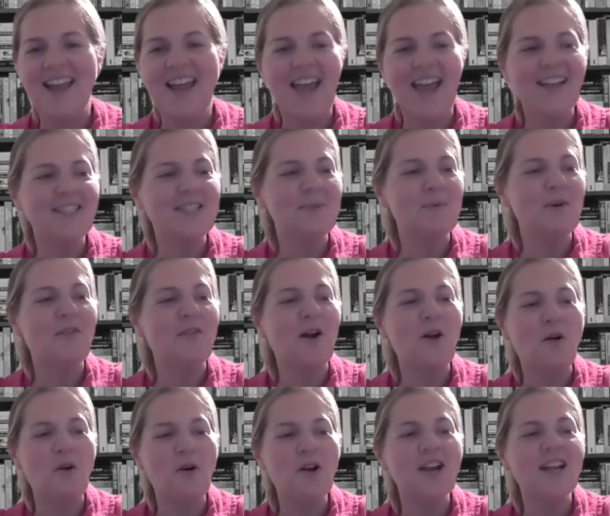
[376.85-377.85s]
at some of our
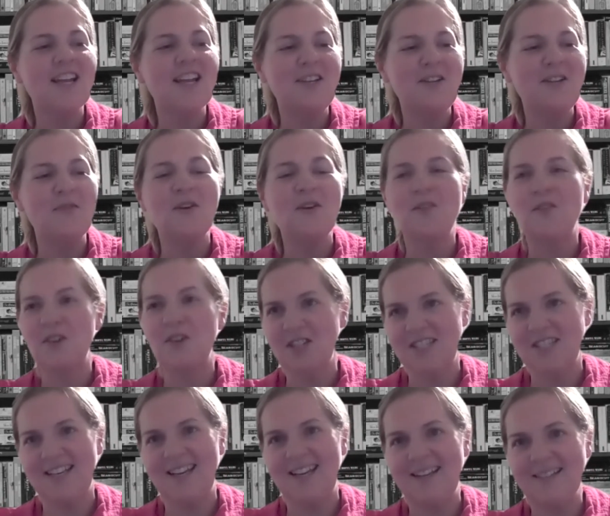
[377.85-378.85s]
Oregon
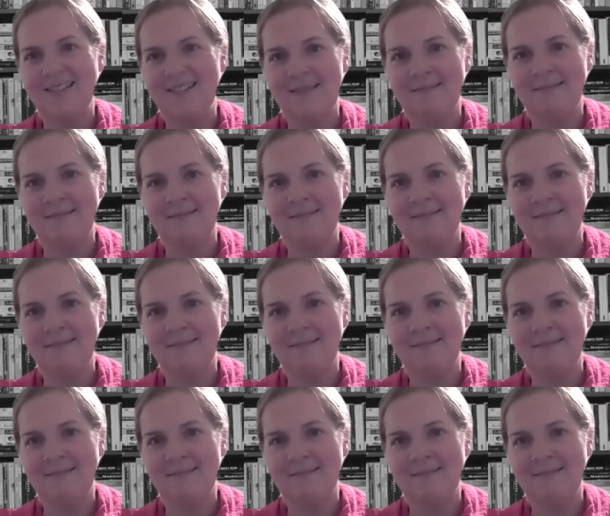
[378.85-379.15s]
universities